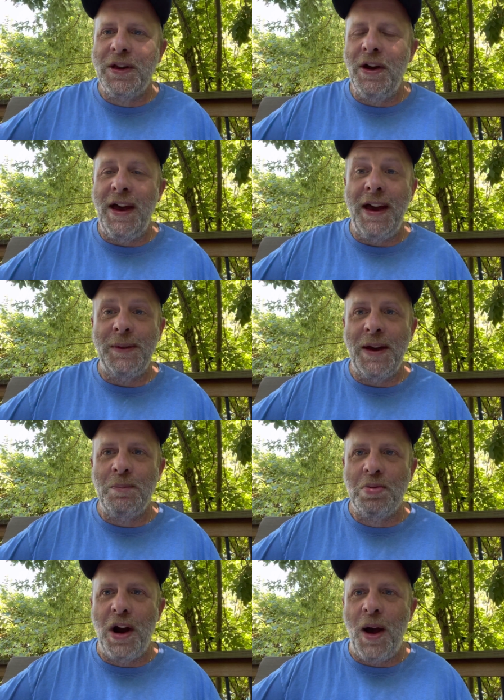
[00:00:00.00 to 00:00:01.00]
and,
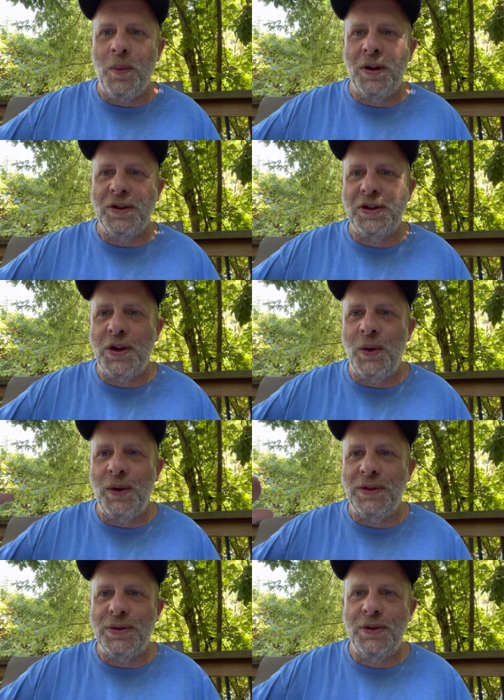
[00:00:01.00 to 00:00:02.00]
and bratwurst
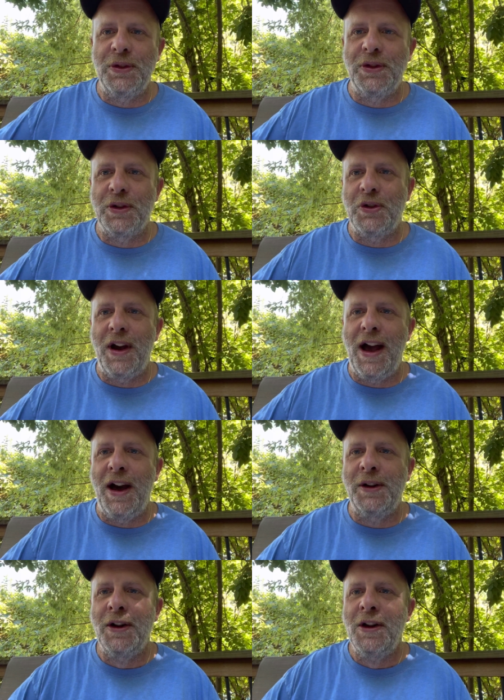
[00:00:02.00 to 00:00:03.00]
going through the
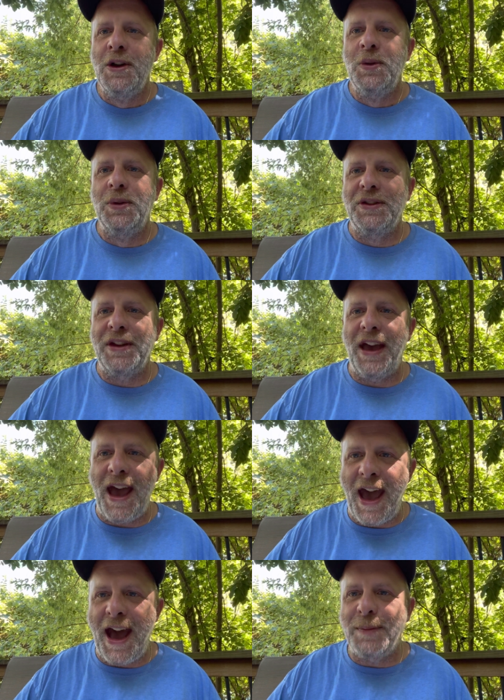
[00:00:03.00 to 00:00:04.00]
crowd was
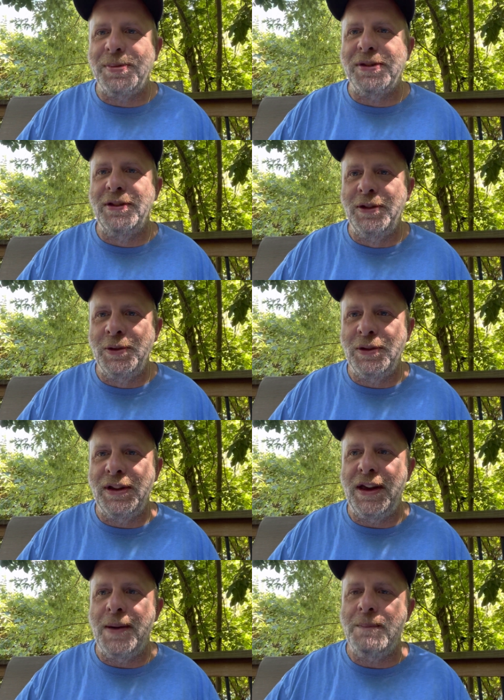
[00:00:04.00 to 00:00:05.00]

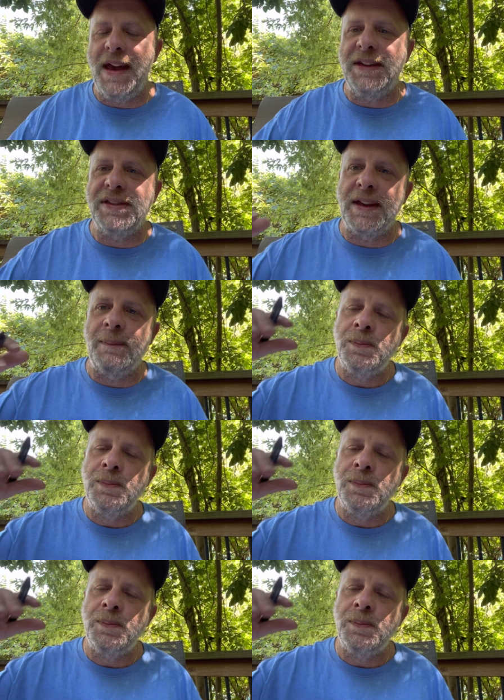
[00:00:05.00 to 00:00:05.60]
absolutely amazing.